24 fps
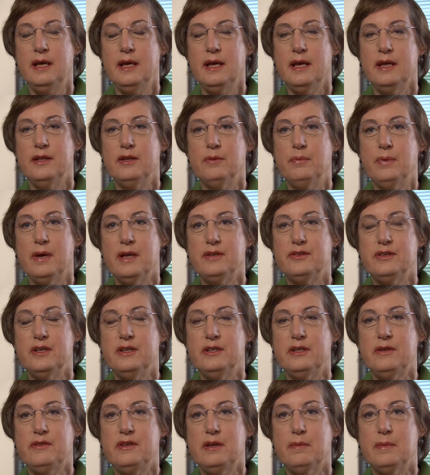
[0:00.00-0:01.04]
and the
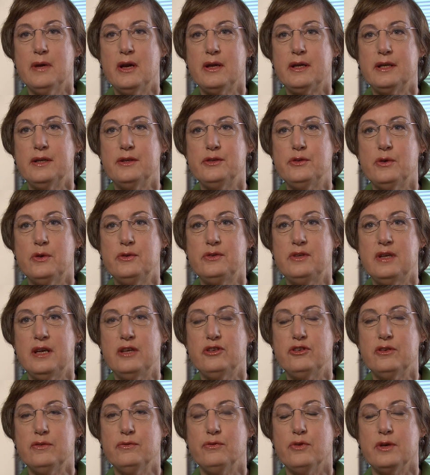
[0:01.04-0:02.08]
president of the American
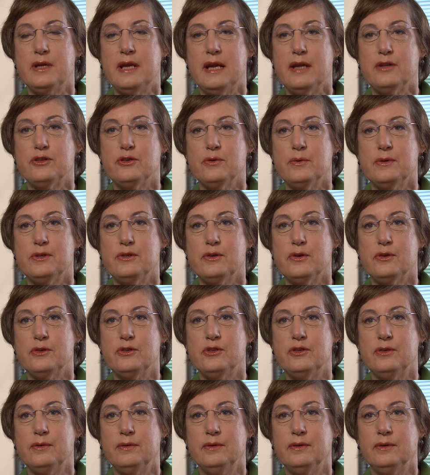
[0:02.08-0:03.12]
Association for Cancer
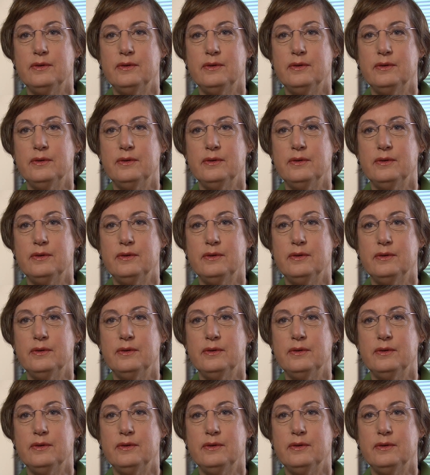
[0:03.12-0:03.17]
Research.